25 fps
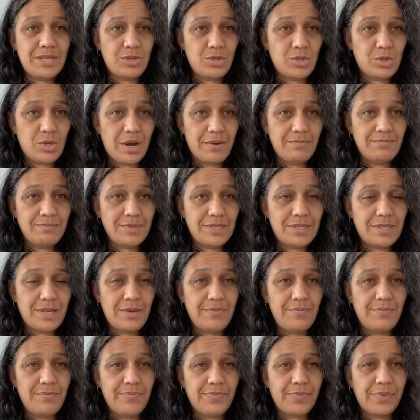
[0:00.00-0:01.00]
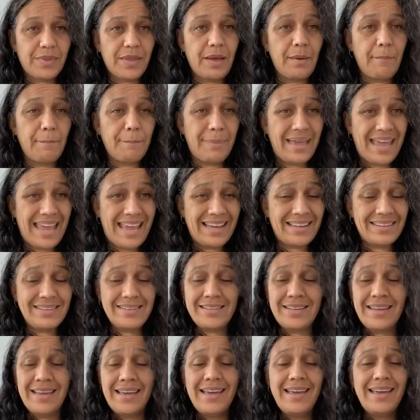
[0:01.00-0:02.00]
and drums
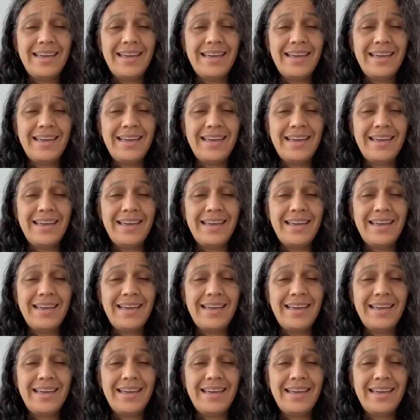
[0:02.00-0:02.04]
band.